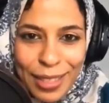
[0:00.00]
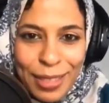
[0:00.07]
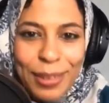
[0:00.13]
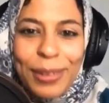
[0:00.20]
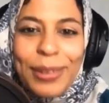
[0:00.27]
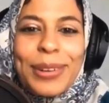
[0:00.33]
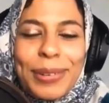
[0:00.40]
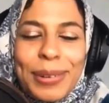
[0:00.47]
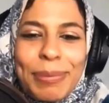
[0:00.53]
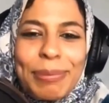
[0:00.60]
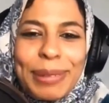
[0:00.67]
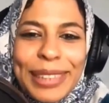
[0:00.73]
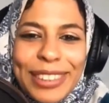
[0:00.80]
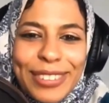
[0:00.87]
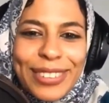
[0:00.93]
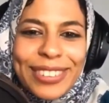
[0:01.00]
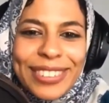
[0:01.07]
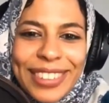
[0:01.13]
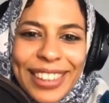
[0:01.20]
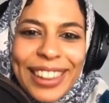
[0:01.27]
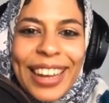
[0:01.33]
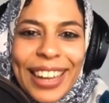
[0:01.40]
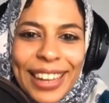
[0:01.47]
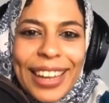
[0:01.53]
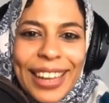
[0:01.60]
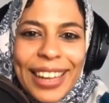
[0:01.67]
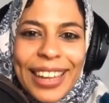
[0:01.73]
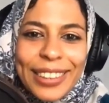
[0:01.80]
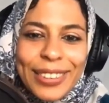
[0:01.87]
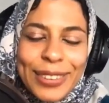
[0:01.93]
I know you will be interesting that
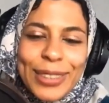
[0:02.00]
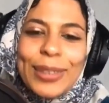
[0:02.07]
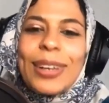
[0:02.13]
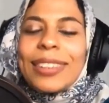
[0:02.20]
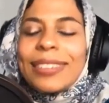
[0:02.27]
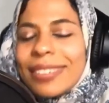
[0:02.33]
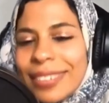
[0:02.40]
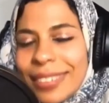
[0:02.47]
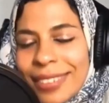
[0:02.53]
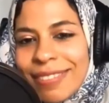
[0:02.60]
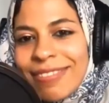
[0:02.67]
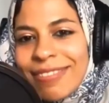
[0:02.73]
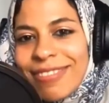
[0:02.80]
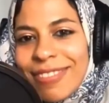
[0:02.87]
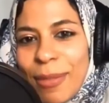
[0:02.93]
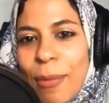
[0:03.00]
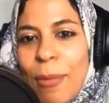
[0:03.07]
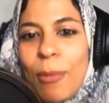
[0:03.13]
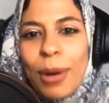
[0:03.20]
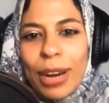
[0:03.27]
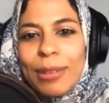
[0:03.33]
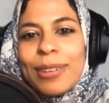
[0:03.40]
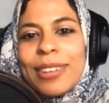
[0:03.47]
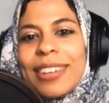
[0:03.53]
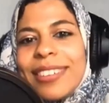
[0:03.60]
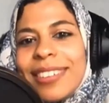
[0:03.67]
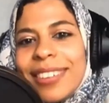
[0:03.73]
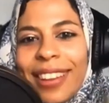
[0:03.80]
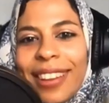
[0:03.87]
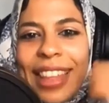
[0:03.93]
to show us what you
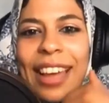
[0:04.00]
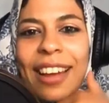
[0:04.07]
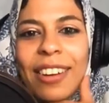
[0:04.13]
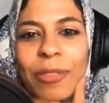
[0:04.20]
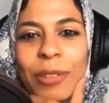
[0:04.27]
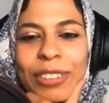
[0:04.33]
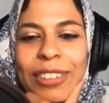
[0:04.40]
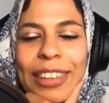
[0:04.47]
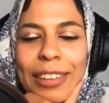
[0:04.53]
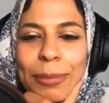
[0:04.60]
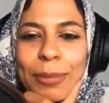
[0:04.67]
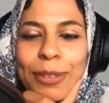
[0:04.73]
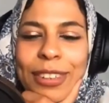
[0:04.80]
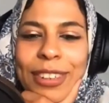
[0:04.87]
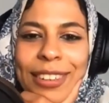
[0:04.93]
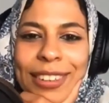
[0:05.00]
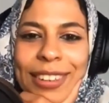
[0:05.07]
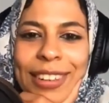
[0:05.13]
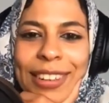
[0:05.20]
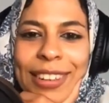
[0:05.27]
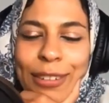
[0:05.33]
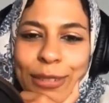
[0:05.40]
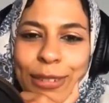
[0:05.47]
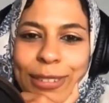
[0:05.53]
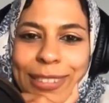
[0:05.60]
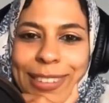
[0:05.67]
did in the recent expedition in